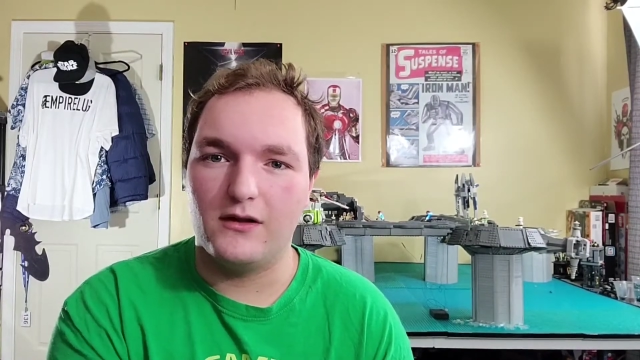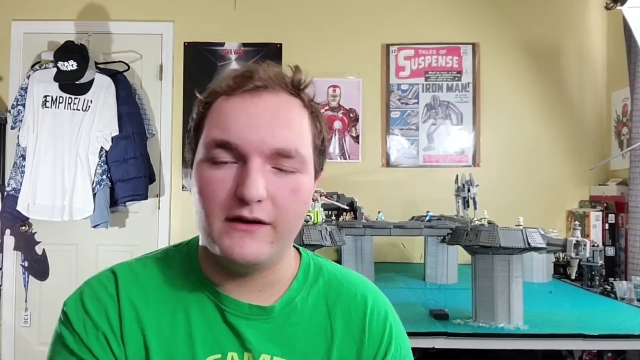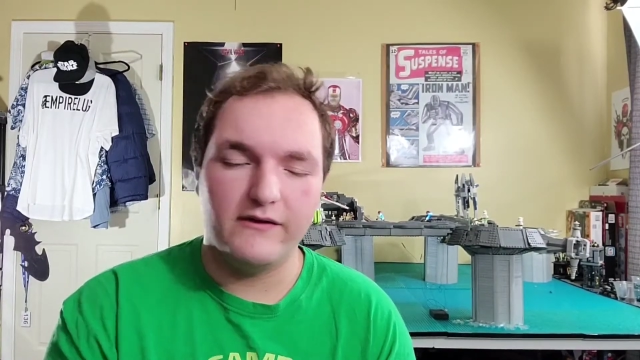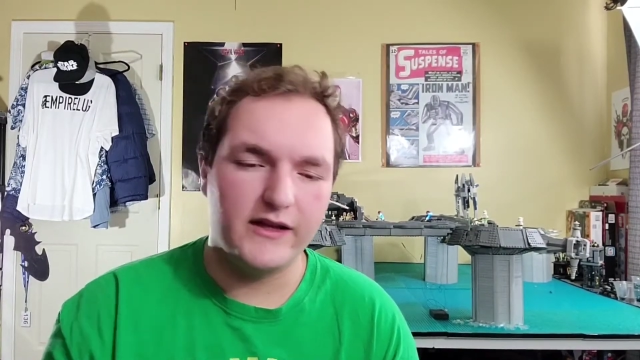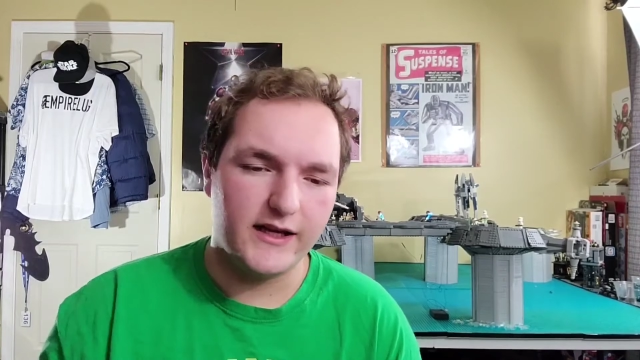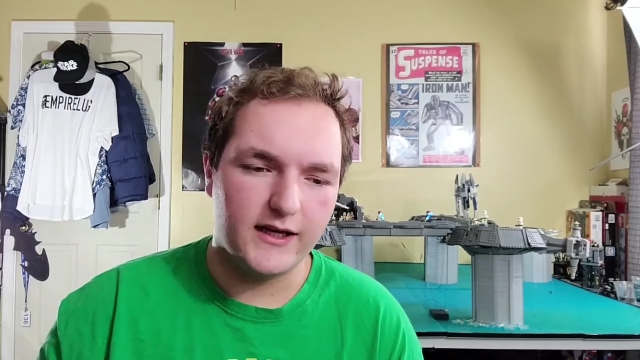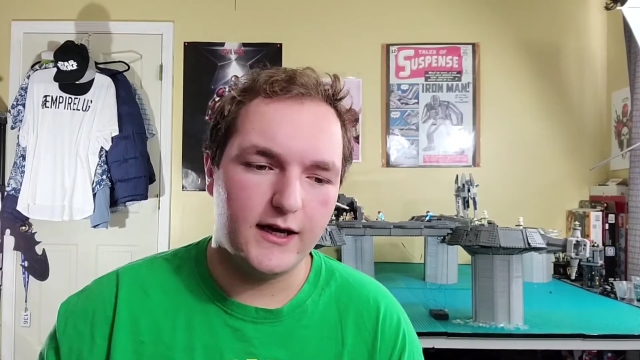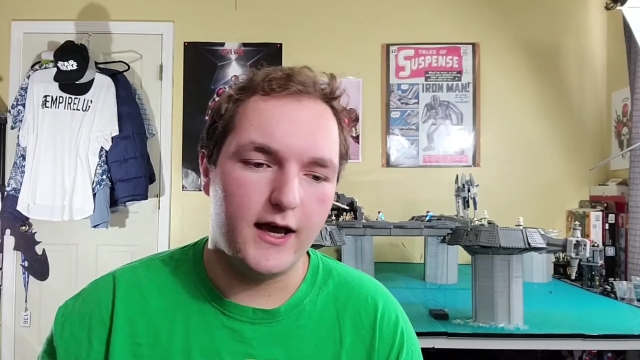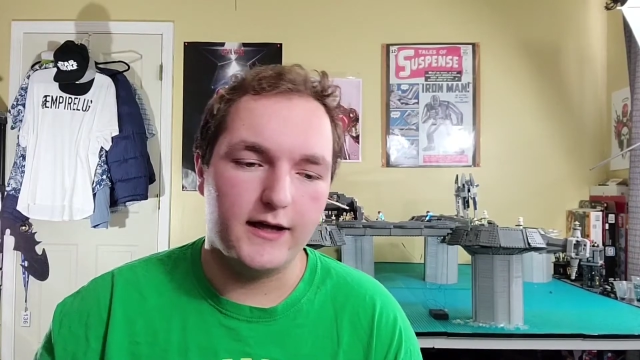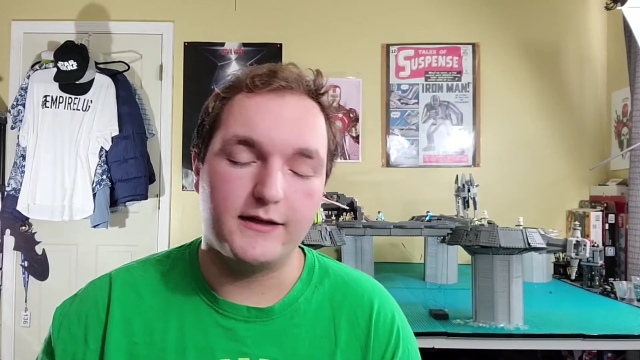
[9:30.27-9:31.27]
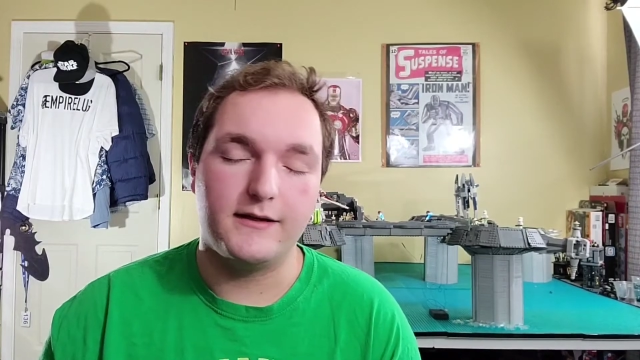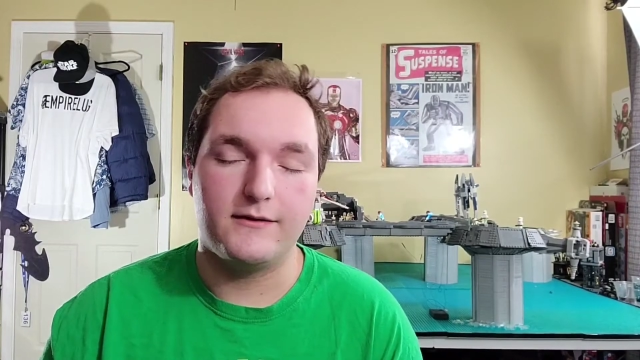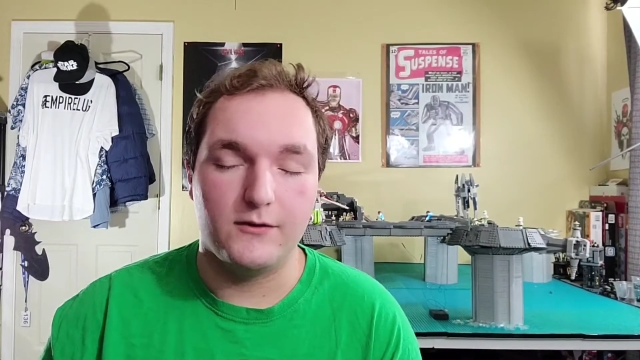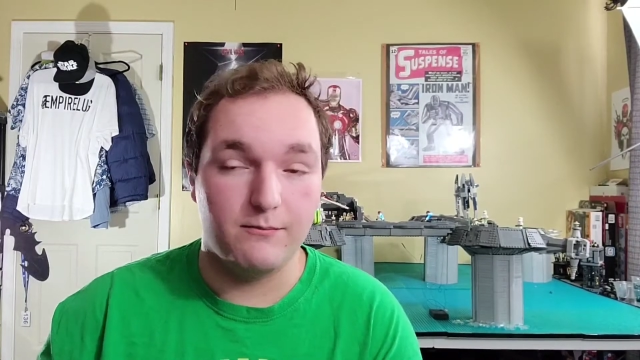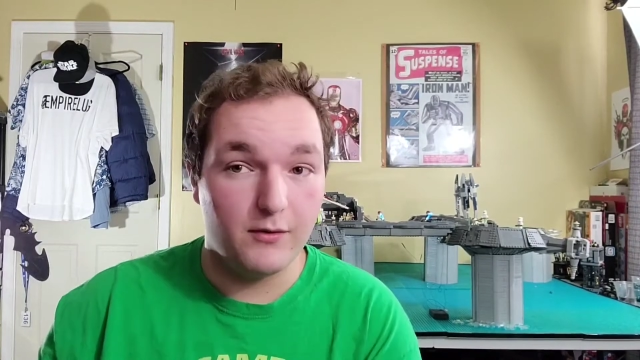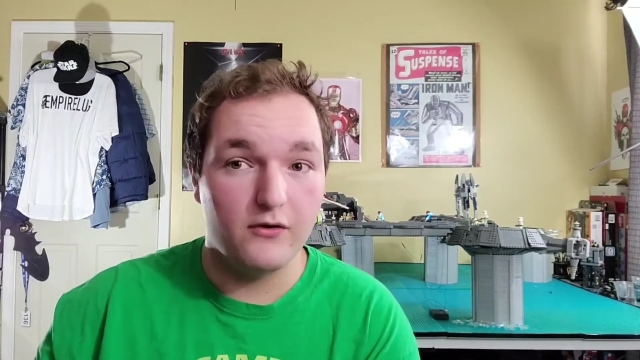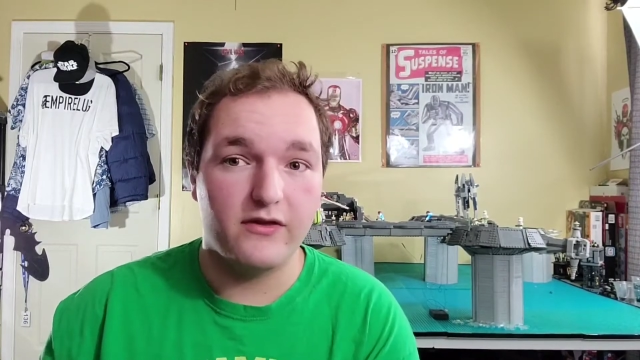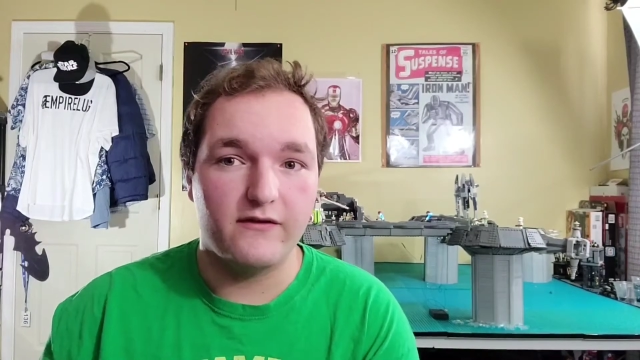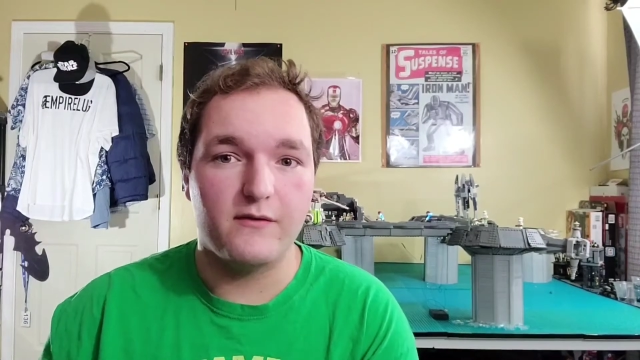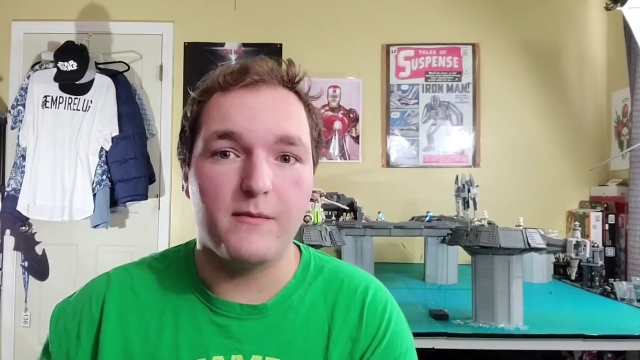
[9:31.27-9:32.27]
I'll leave a link to
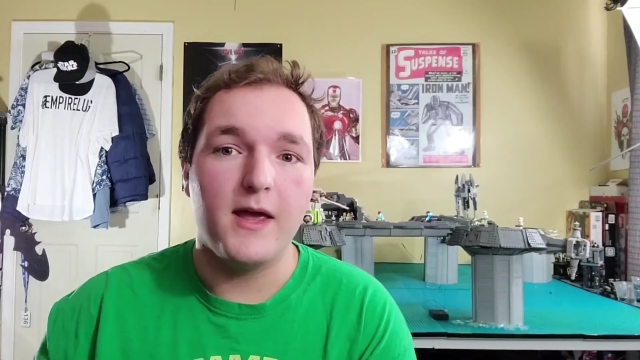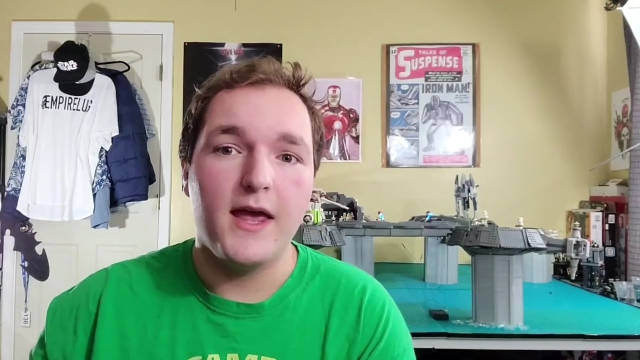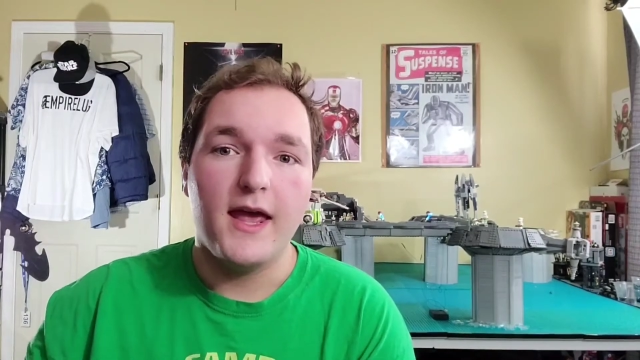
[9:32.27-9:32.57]
both of them